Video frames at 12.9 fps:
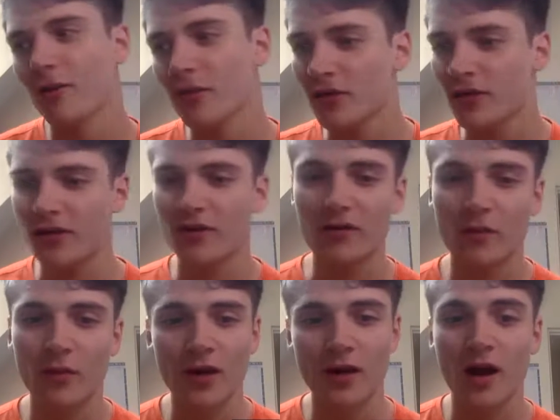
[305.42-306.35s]
there are opportunities
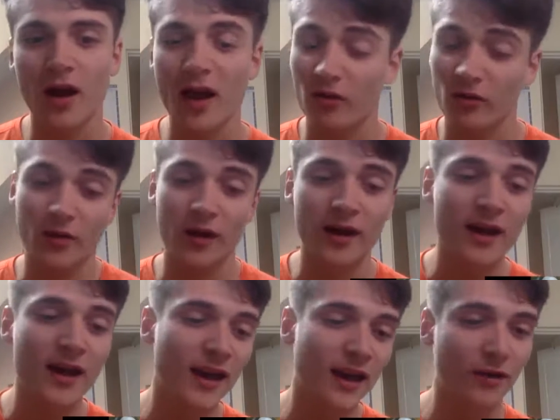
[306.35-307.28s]
to work elsewhere
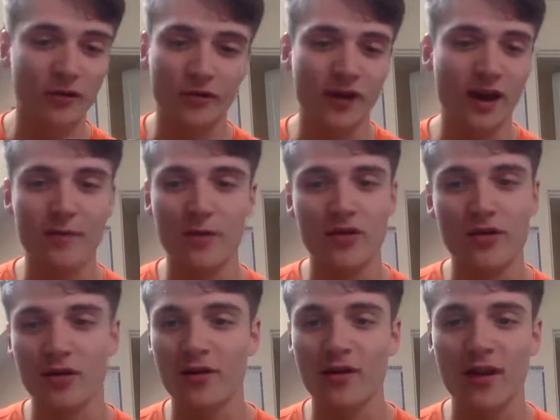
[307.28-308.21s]
in Oxford and Cambridge,
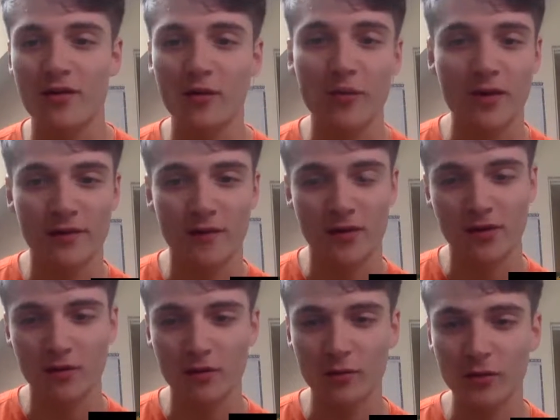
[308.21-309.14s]
so it's always very
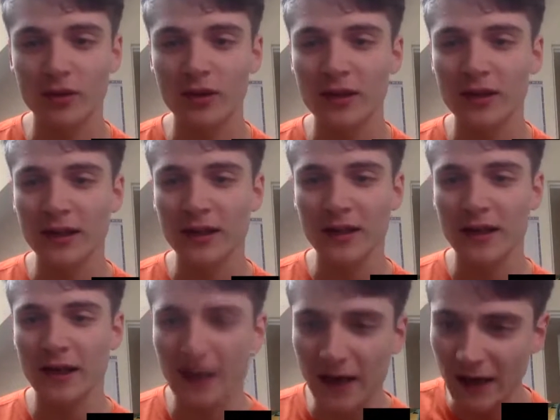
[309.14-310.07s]
doable.
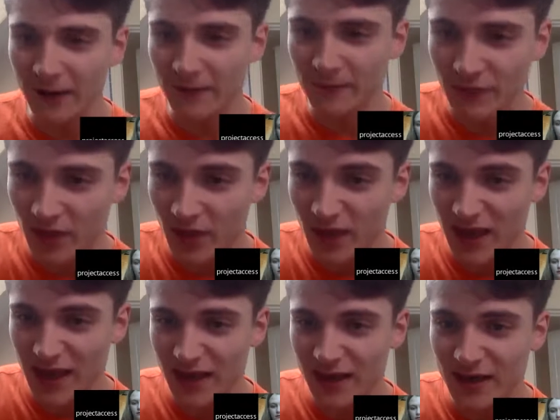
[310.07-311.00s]

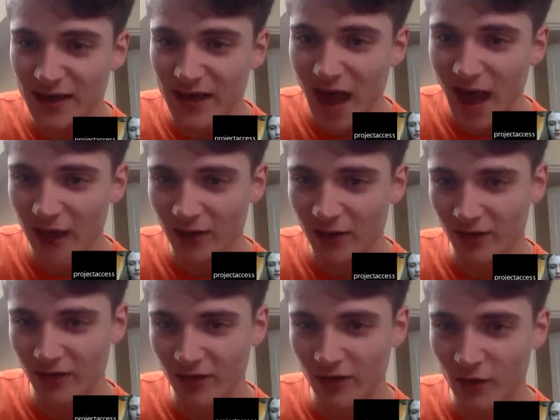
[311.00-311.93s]
The
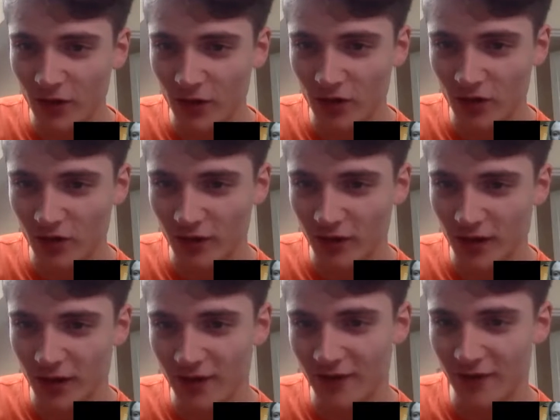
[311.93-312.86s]
next question
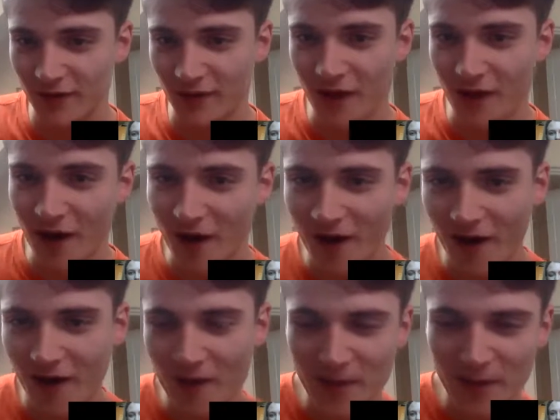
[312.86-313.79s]
is
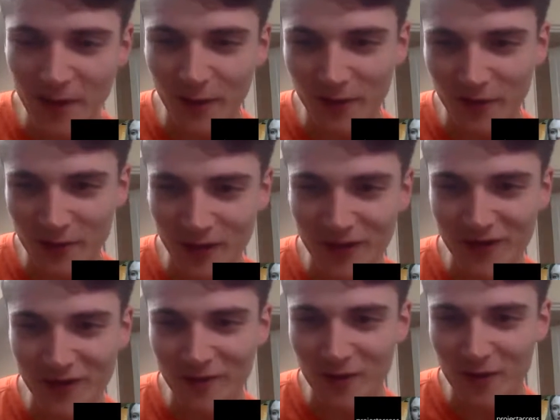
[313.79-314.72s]
a big one on the minds
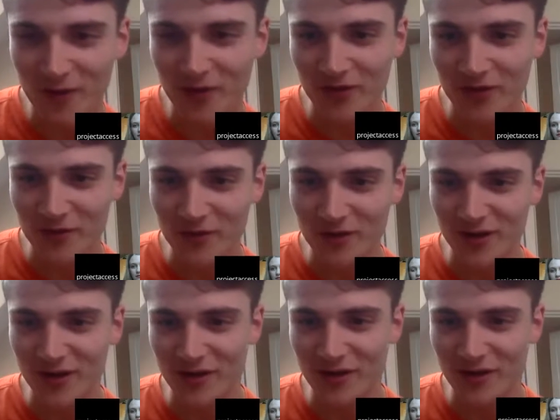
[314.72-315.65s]
of most students in
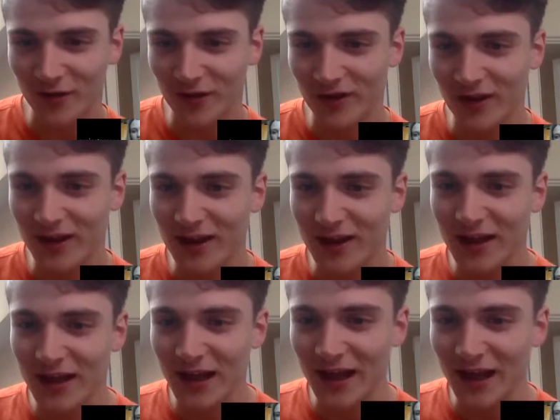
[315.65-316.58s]
this university.
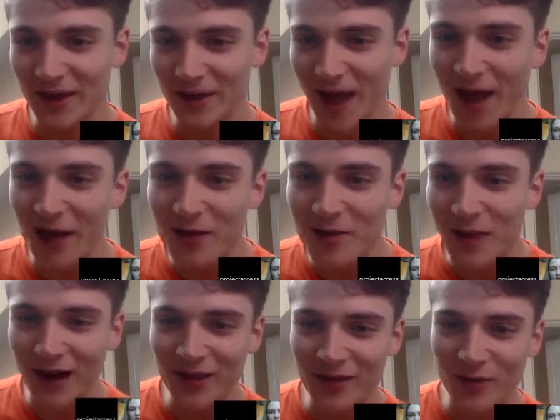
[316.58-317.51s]
How do you
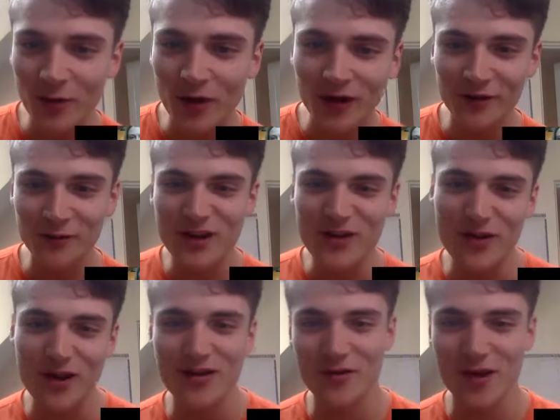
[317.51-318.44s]
balance work and
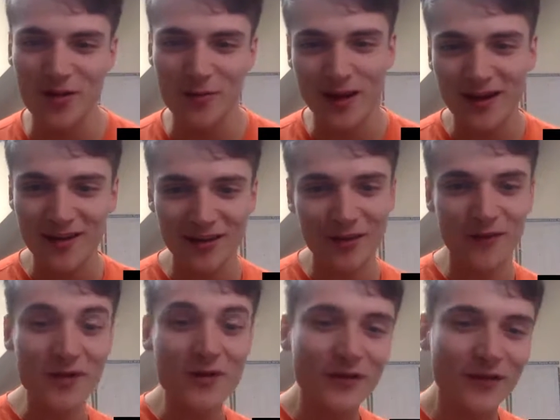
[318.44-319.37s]
recreational aspects
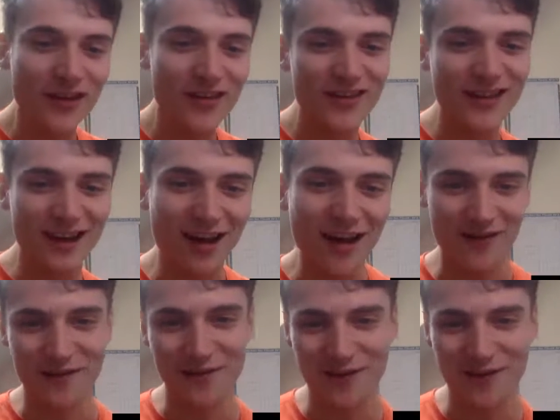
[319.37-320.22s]
of university life?